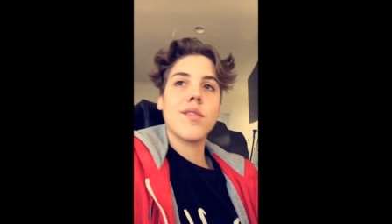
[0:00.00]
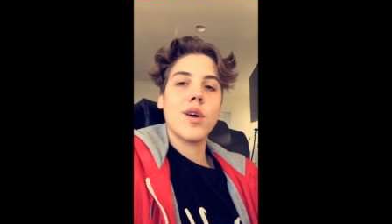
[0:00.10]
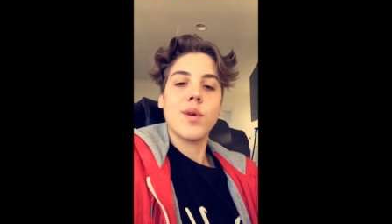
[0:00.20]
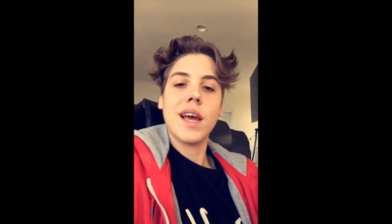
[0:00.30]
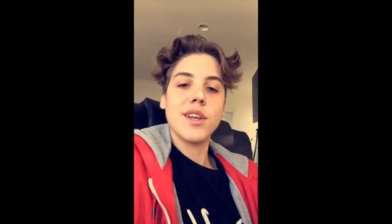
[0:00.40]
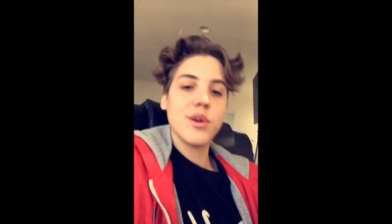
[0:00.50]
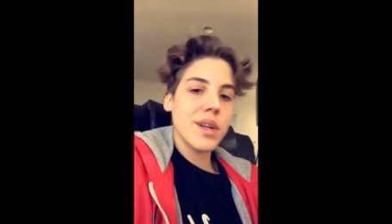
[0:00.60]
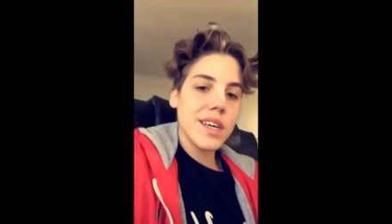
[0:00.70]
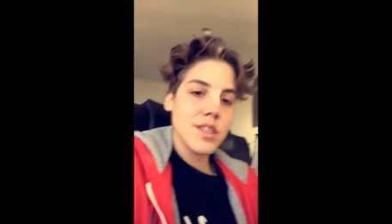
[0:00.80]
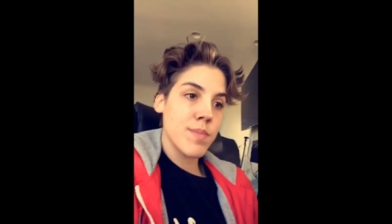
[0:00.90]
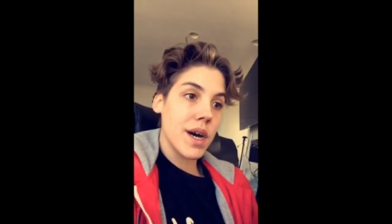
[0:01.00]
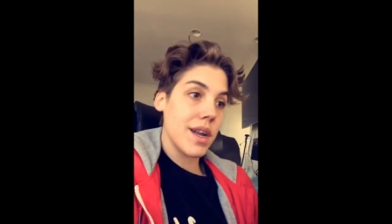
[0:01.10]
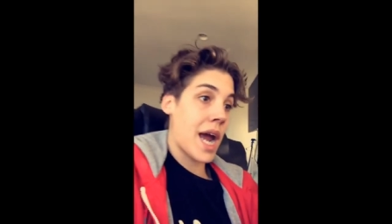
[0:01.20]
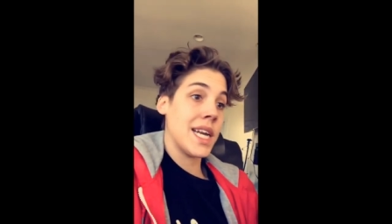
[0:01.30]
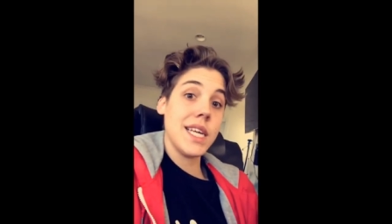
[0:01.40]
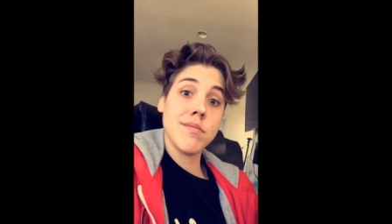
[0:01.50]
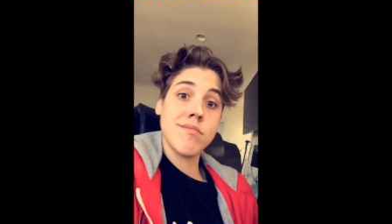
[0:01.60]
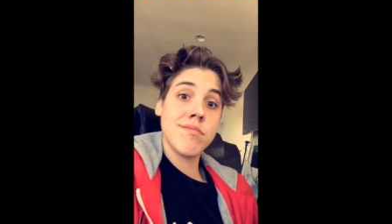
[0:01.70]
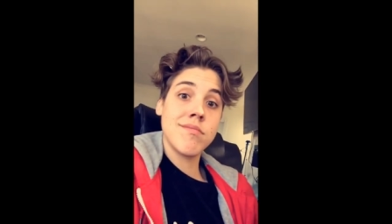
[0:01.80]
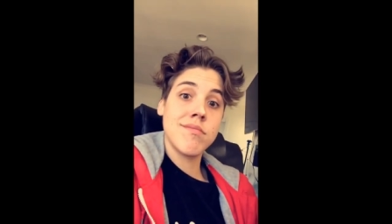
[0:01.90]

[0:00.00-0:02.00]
I don't know where that dude is, but I need him.